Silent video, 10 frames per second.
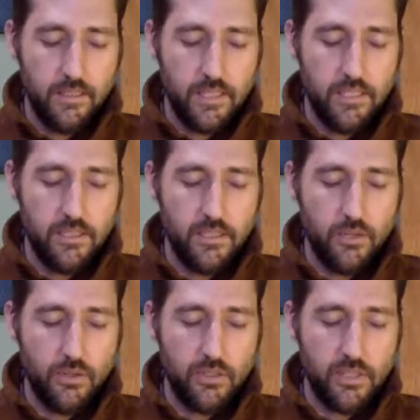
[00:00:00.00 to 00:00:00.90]
And just
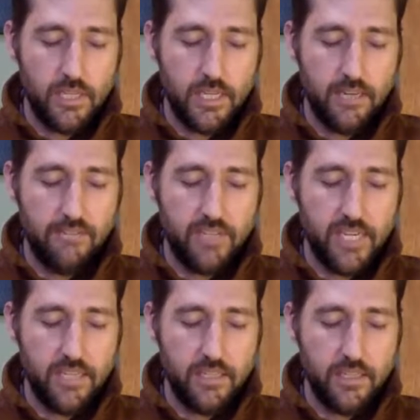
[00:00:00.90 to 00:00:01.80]
notice the kind of
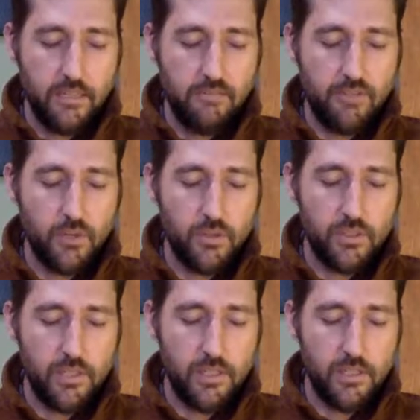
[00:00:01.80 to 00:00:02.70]
change that it
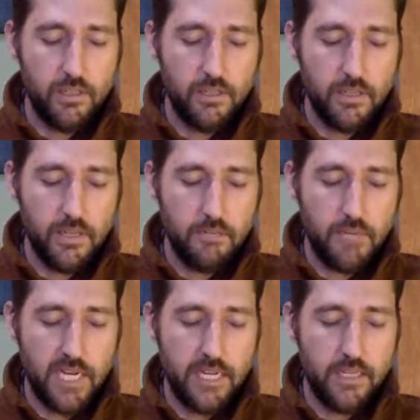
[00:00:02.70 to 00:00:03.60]
evokes in your
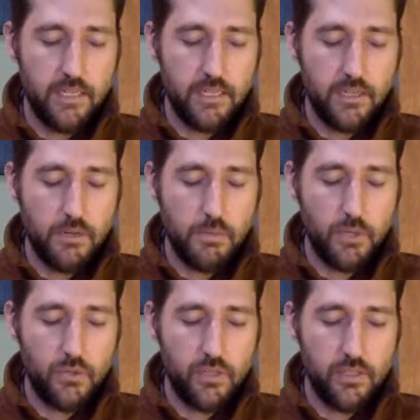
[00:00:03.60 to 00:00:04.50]
mind and your
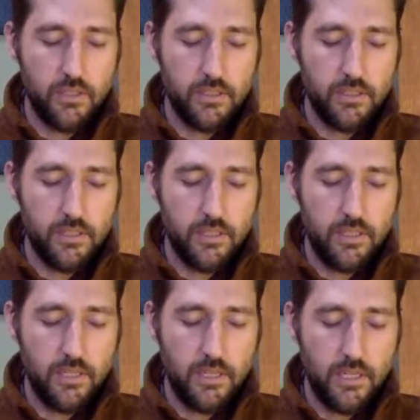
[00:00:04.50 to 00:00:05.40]
emotions,
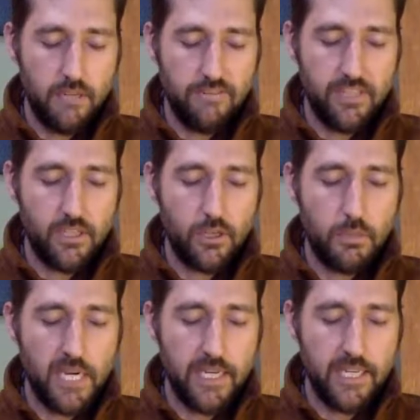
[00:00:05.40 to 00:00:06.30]
in your physical
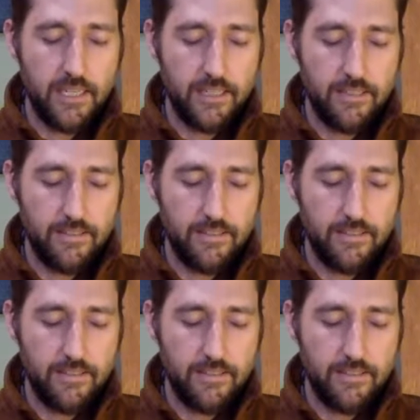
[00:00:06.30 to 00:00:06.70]
body.